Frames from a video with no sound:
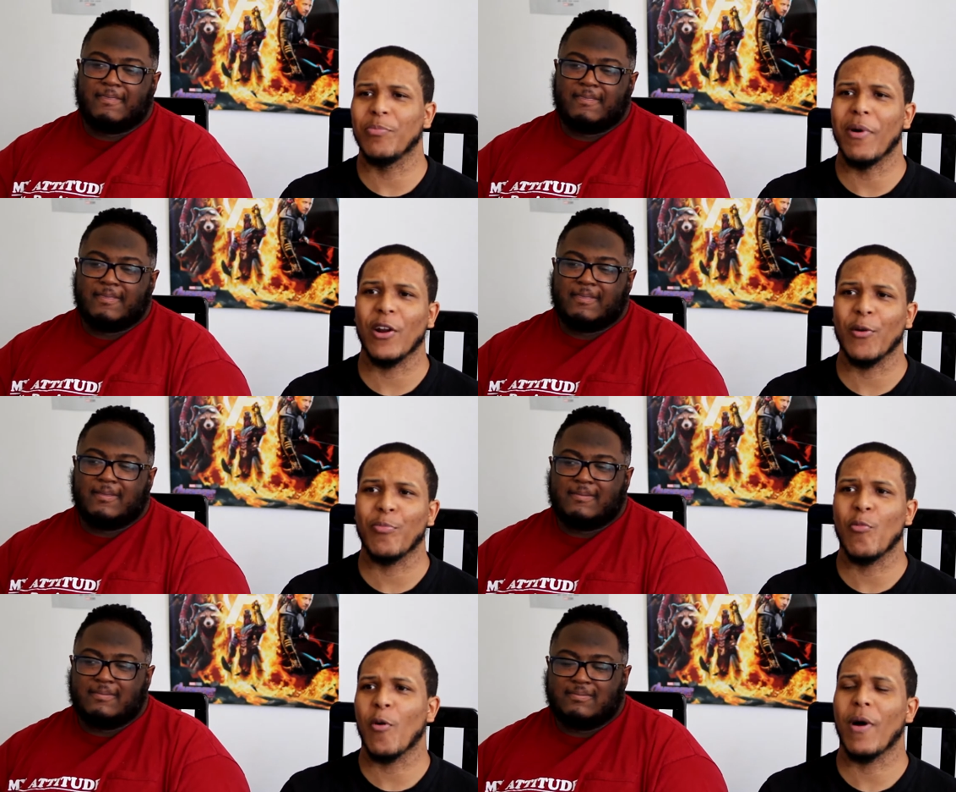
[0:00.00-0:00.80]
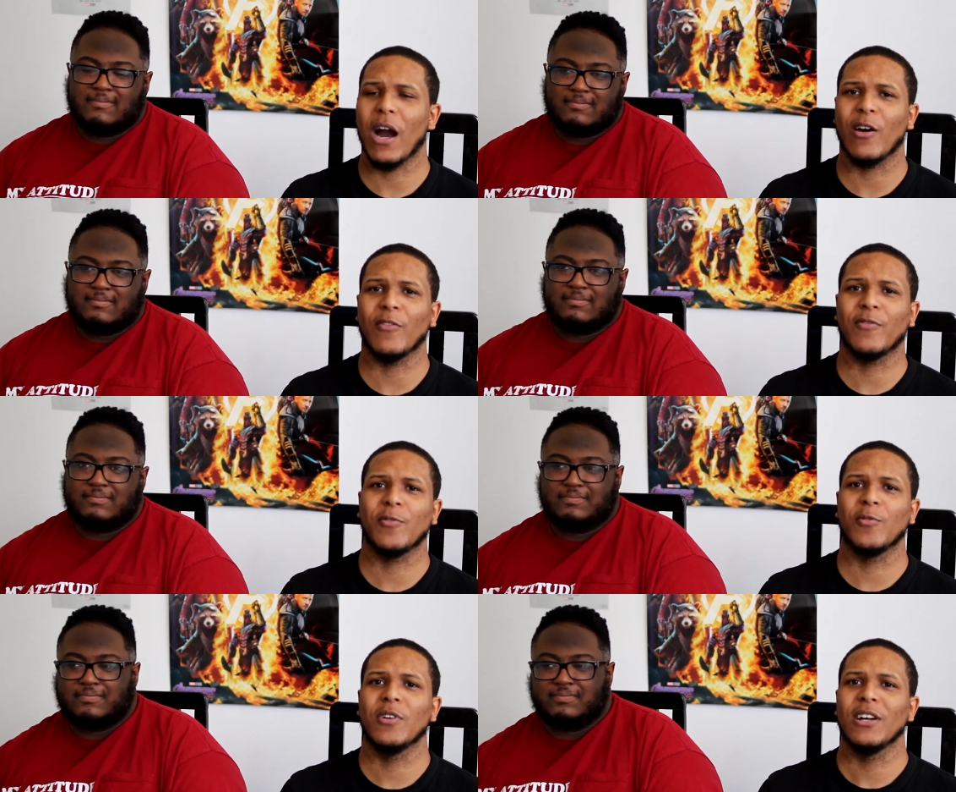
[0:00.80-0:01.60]
Speaker 1: better, more
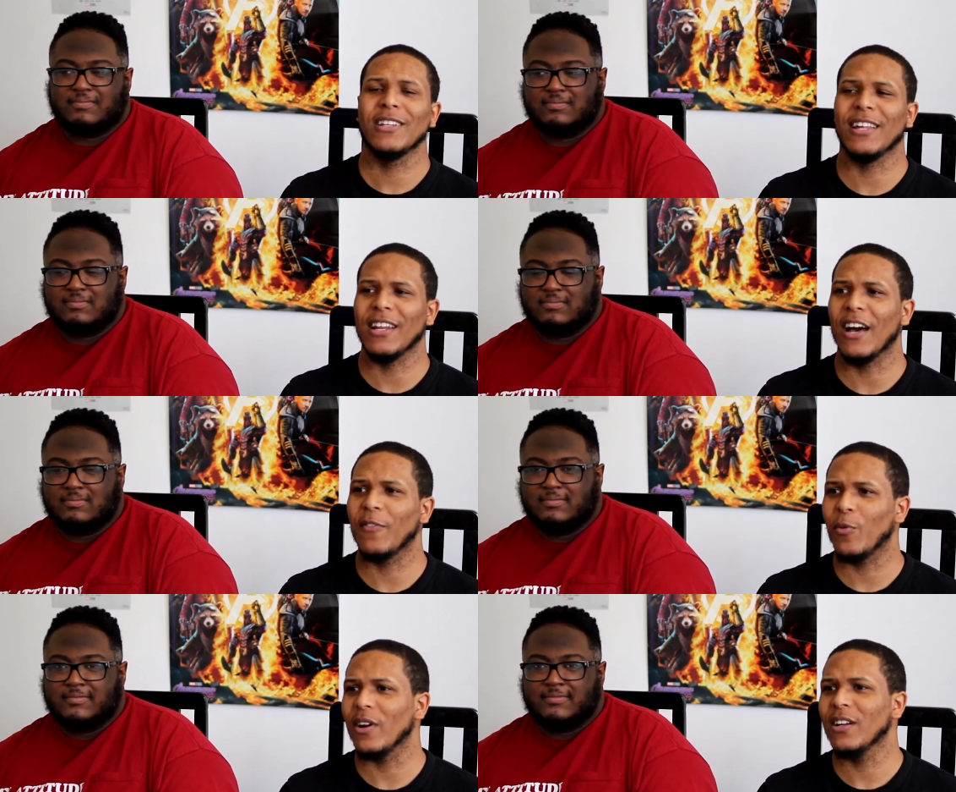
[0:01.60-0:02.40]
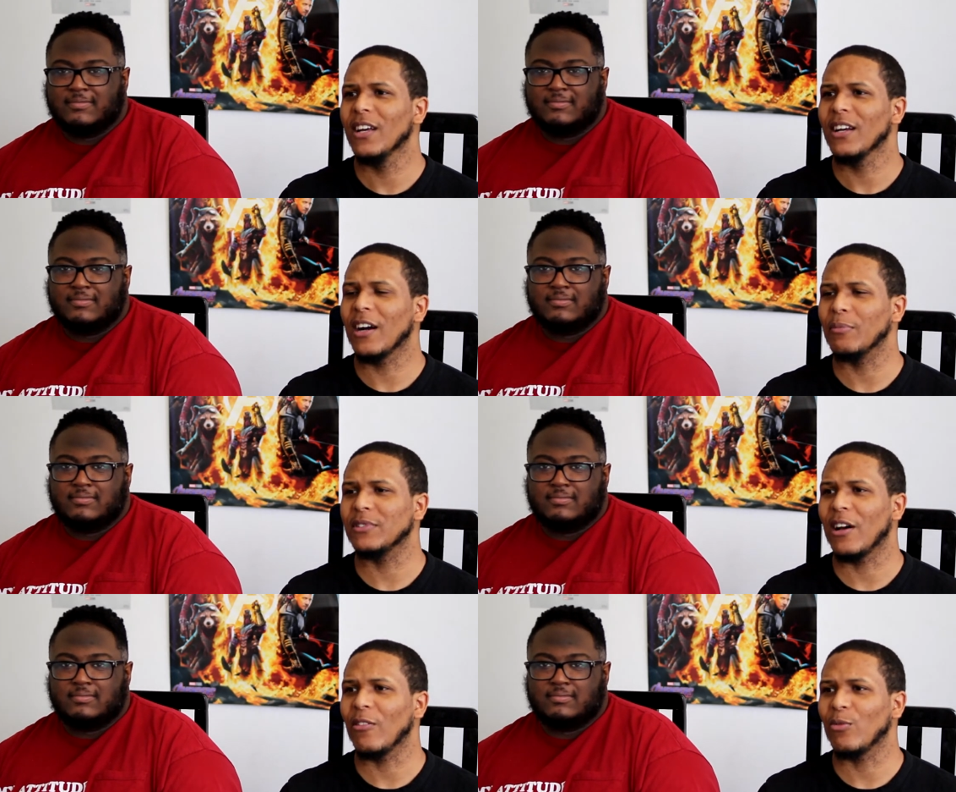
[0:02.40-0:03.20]
powerful than the other one
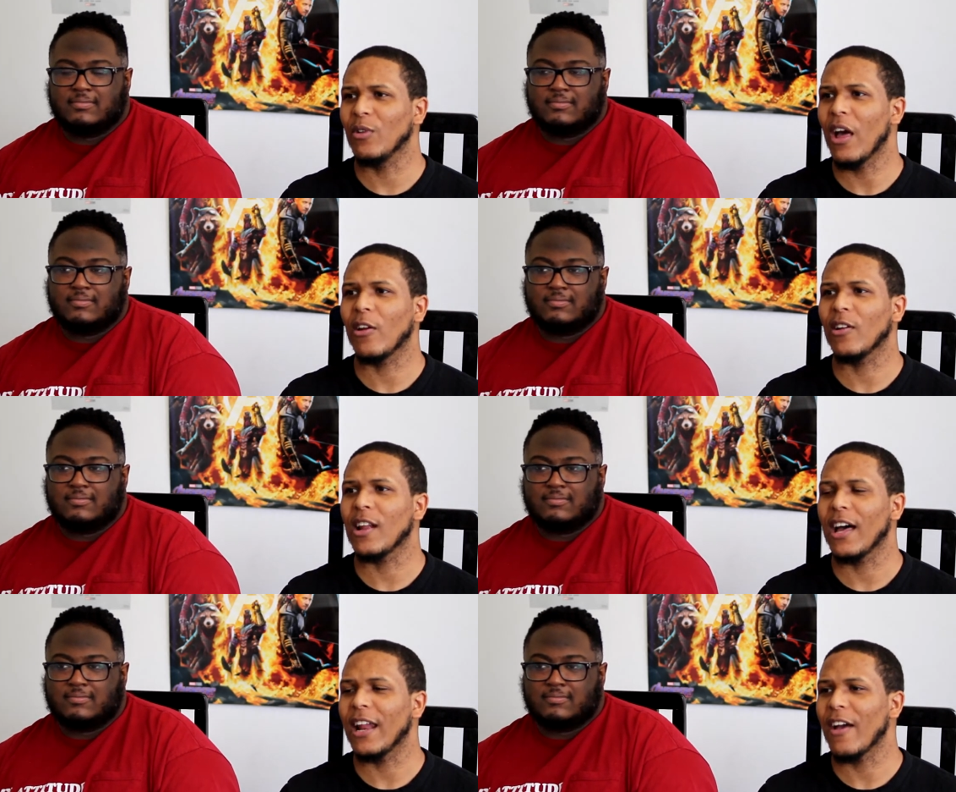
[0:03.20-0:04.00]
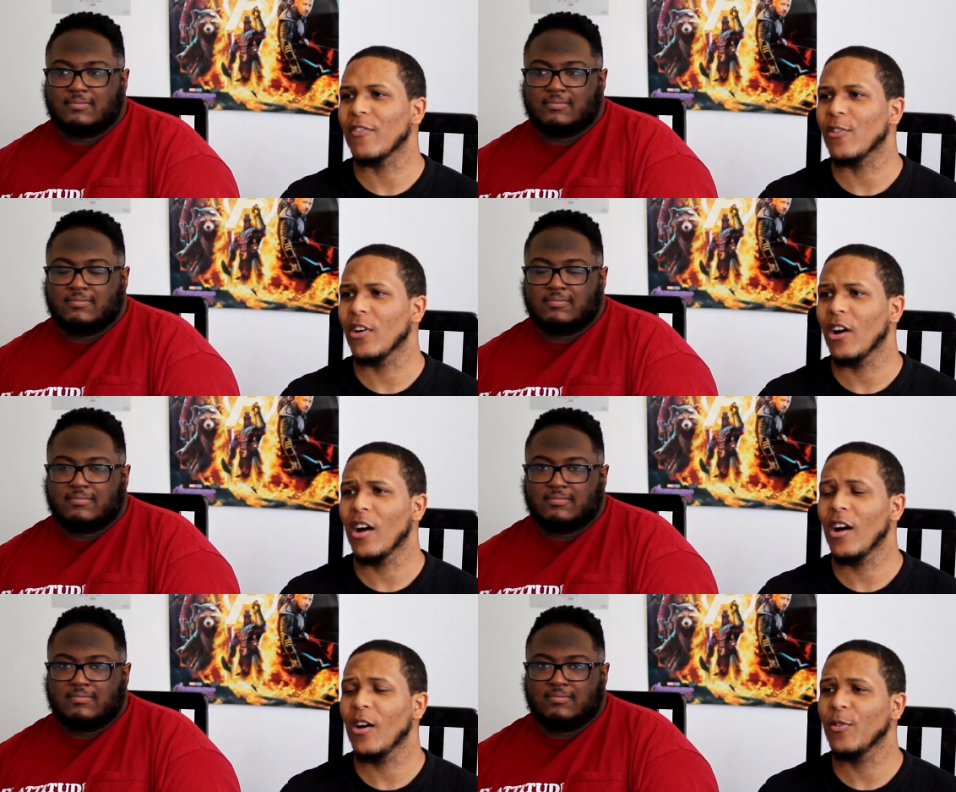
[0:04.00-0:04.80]
comes out down the line after.
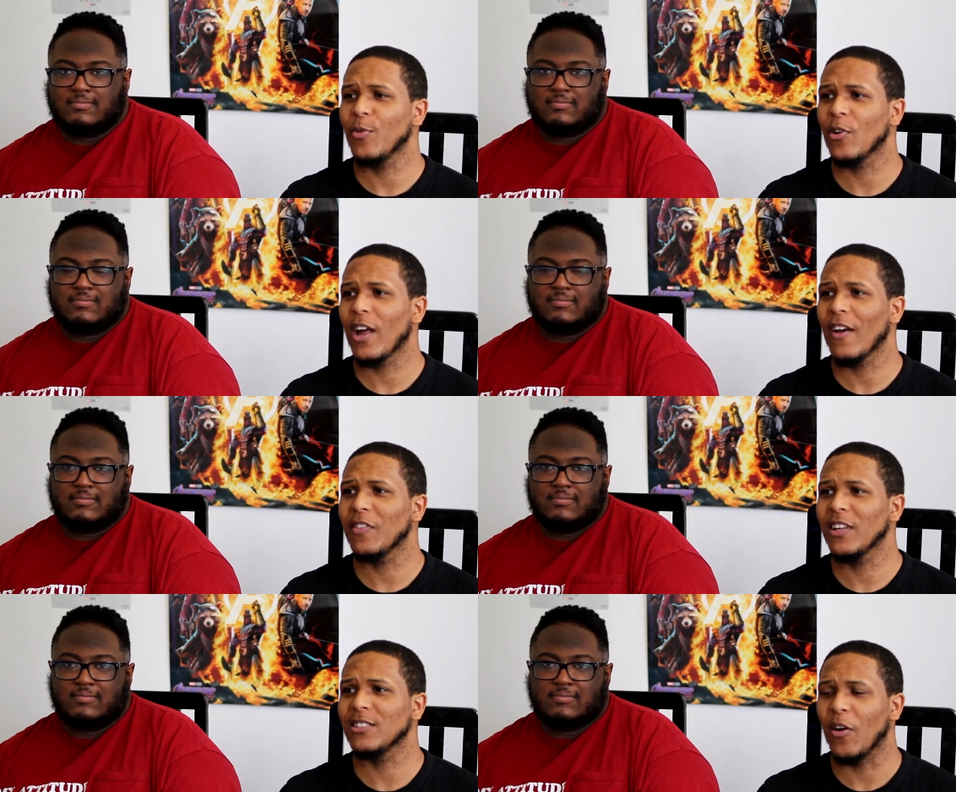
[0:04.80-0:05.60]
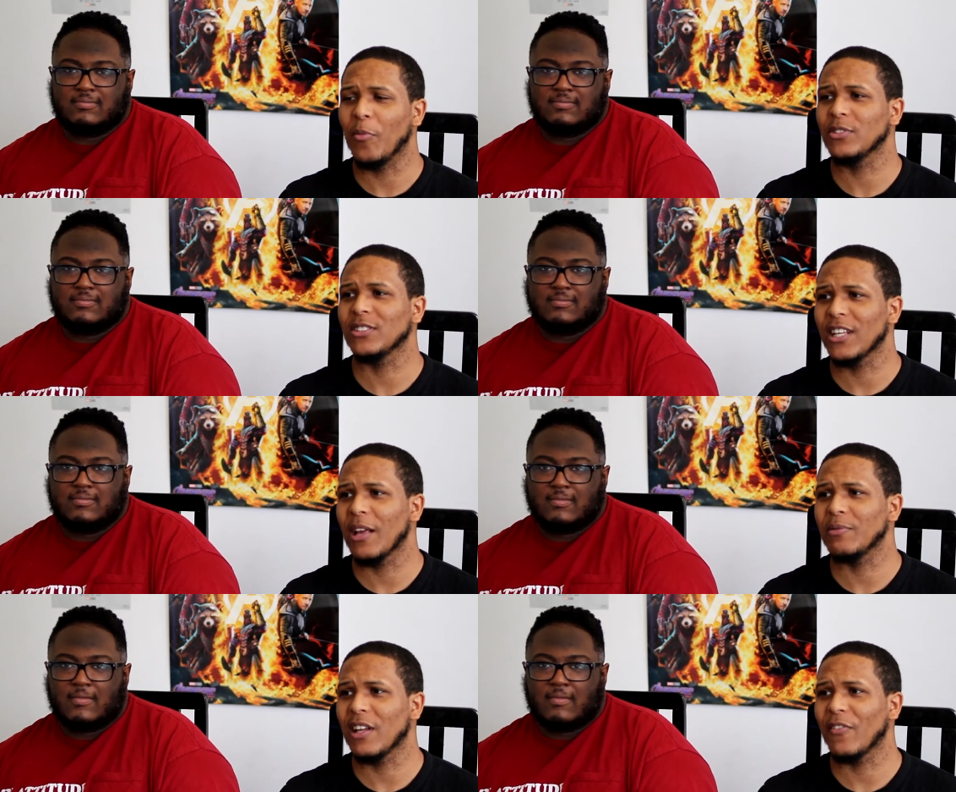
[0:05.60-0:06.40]
Oh, we're gonna have this almost the
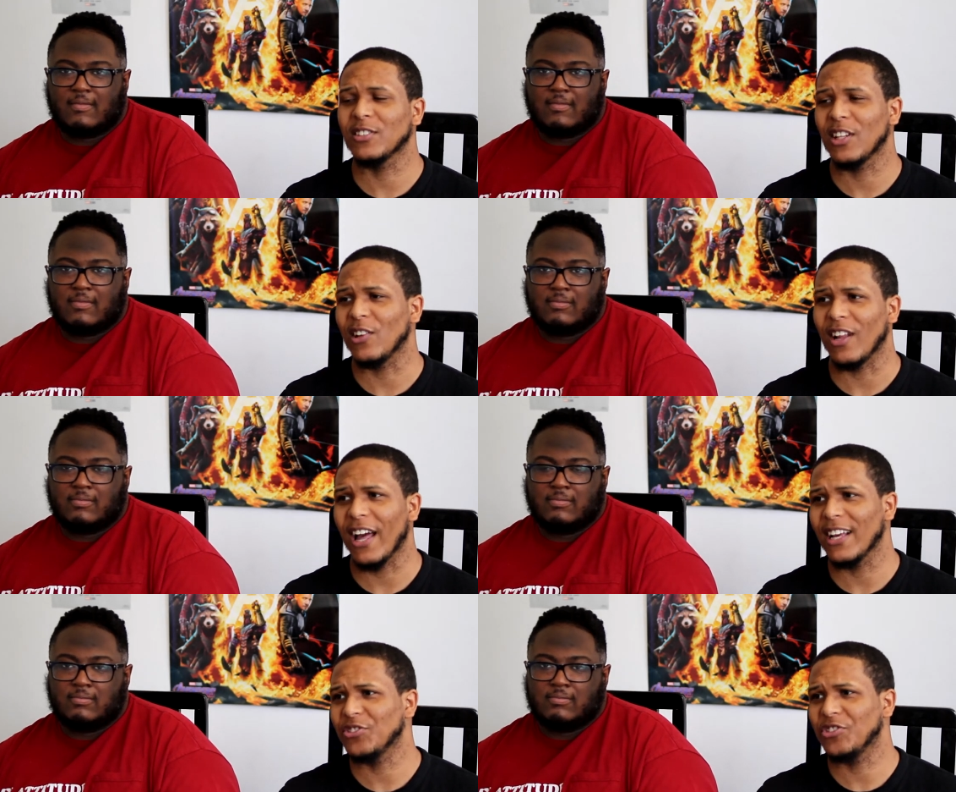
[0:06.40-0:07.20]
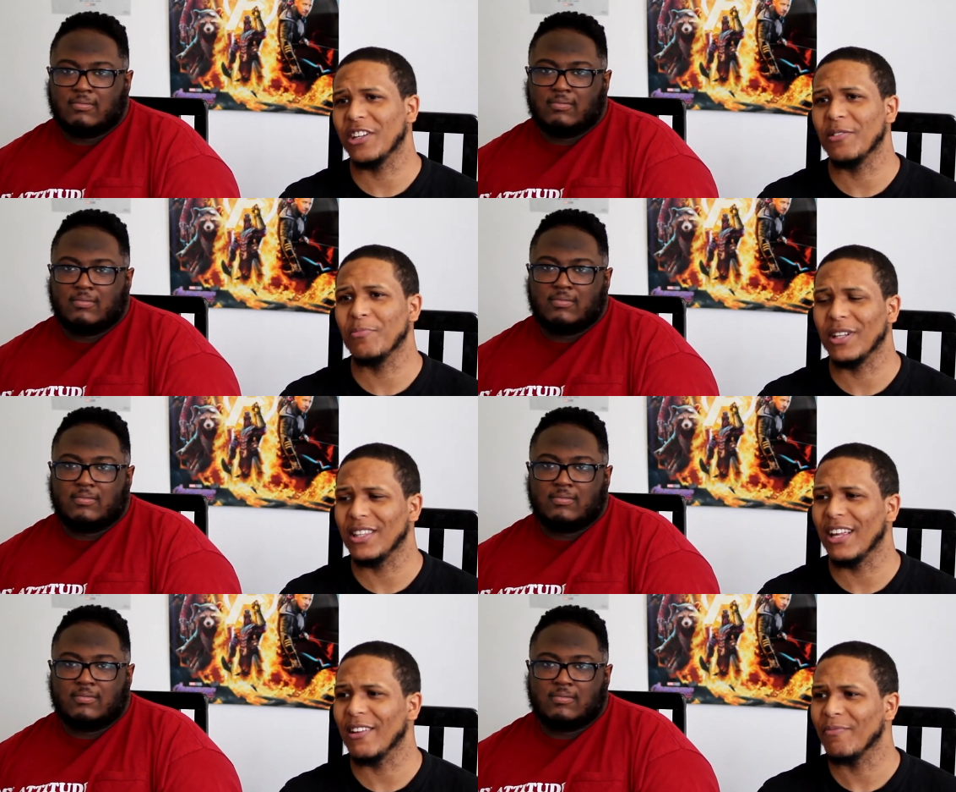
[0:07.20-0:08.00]
same stuff as the last gen, but
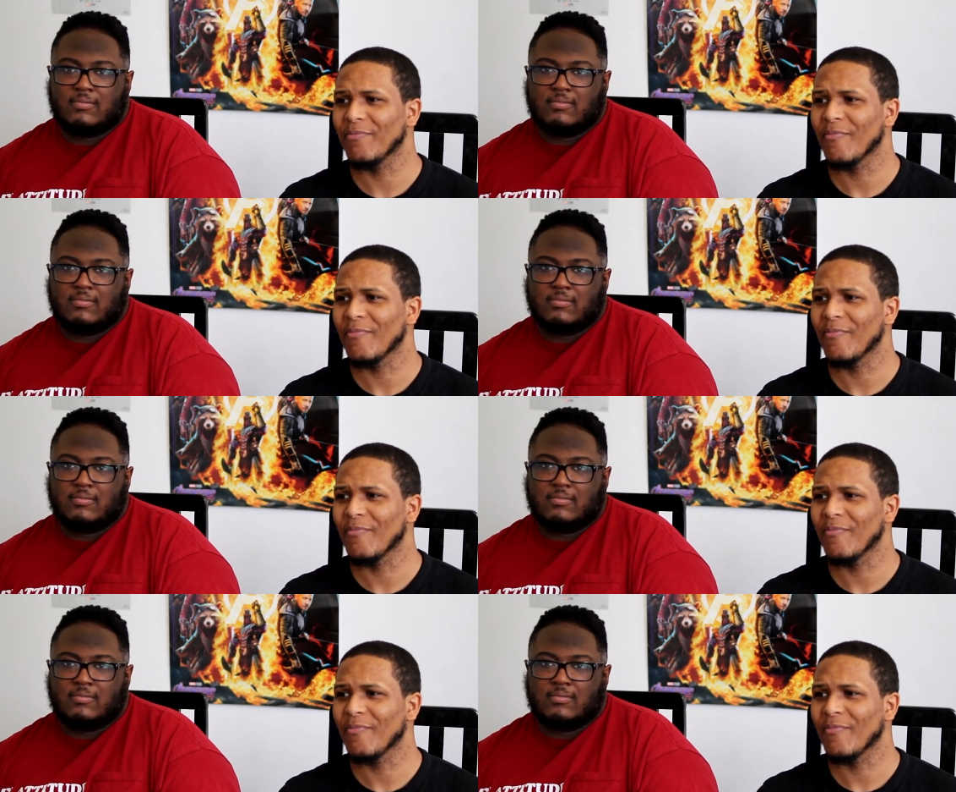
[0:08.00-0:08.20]
then